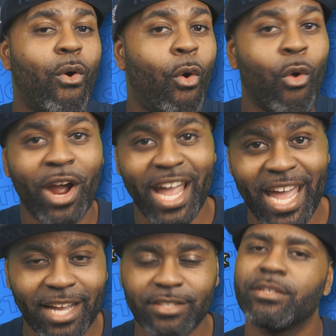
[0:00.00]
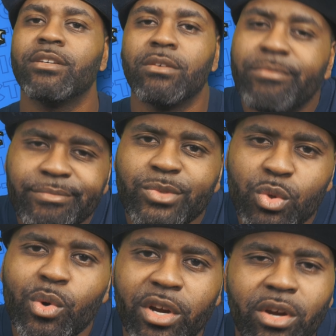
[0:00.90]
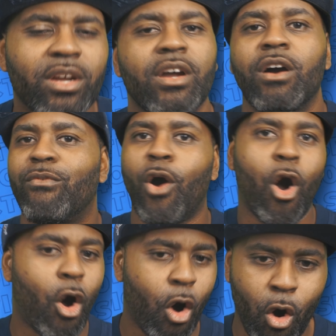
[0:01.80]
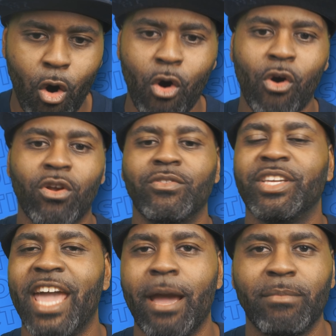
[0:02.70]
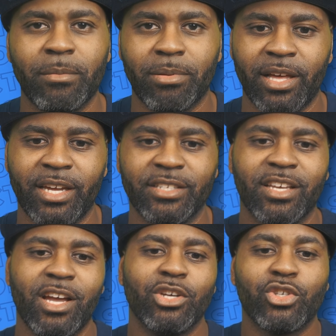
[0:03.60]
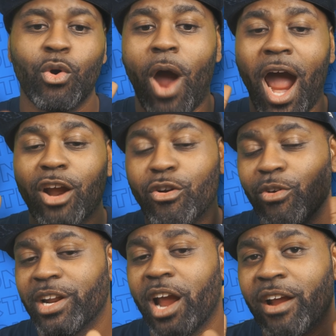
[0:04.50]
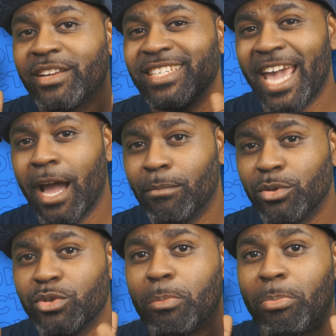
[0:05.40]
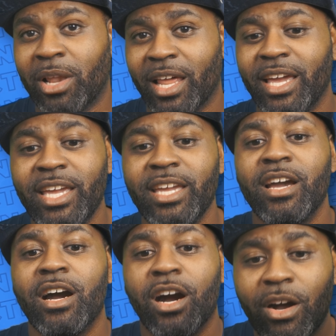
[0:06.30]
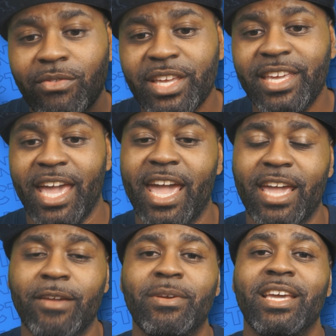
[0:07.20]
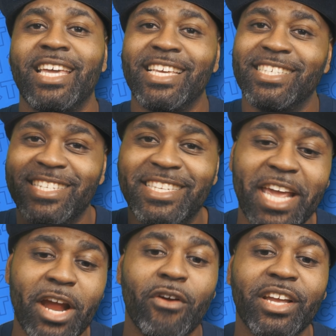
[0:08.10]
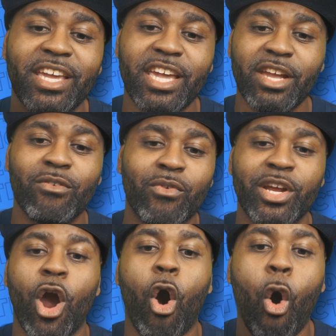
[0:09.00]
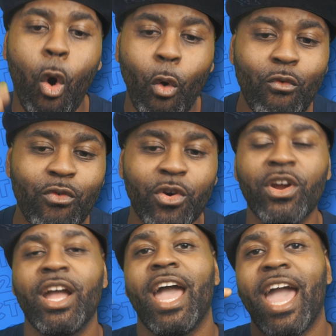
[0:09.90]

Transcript: on X Twitter for all of the gambling plays. So our Gridiron Gambles play of the game is Derrick Henry over